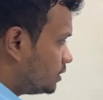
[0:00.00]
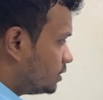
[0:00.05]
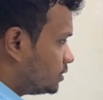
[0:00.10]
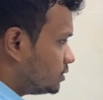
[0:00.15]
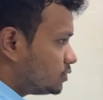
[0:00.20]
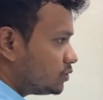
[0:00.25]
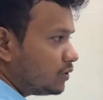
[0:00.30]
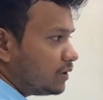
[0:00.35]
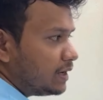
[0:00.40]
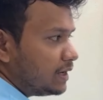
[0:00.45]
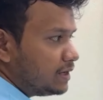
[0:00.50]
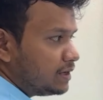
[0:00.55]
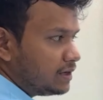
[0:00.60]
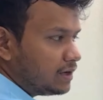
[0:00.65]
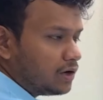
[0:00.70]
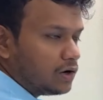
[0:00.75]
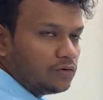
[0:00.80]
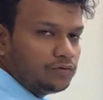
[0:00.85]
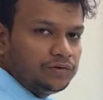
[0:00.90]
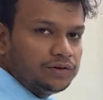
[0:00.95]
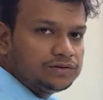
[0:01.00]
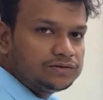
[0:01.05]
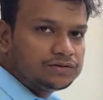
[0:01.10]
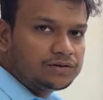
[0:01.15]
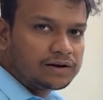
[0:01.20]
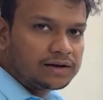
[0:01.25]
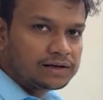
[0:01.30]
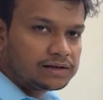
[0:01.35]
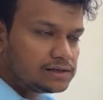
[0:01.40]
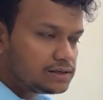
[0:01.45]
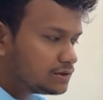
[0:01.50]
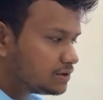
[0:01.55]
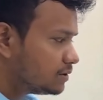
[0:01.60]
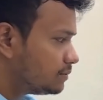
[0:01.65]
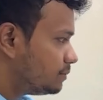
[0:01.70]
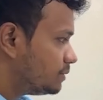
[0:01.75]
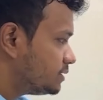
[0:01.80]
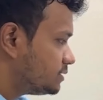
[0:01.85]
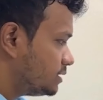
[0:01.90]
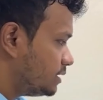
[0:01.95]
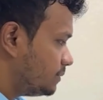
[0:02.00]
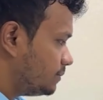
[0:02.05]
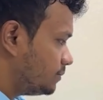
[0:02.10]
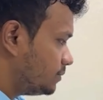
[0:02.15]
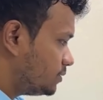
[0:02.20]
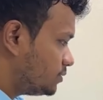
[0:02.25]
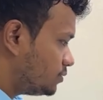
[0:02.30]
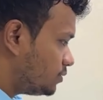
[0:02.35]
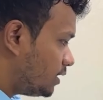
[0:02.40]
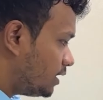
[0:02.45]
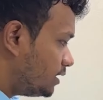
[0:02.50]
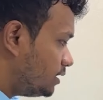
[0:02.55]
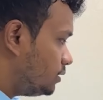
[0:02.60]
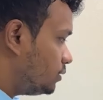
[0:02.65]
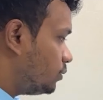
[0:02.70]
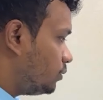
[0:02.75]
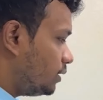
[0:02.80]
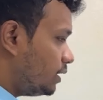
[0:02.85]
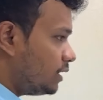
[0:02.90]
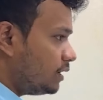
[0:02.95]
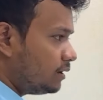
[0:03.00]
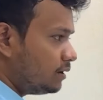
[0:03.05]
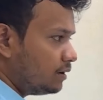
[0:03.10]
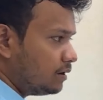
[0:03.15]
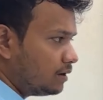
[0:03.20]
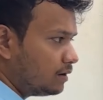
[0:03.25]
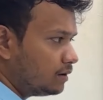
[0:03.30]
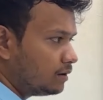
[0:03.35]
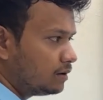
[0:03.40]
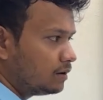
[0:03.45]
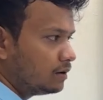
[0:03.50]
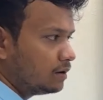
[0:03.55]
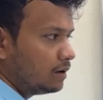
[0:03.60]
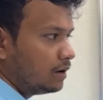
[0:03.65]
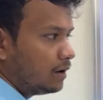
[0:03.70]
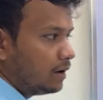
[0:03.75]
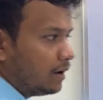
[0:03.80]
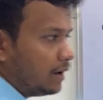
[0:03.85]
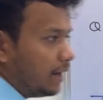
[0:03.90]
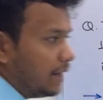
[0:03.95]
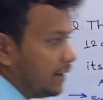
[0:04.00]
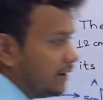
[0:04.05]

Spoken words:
So area of this triangle should be same. So I know area, I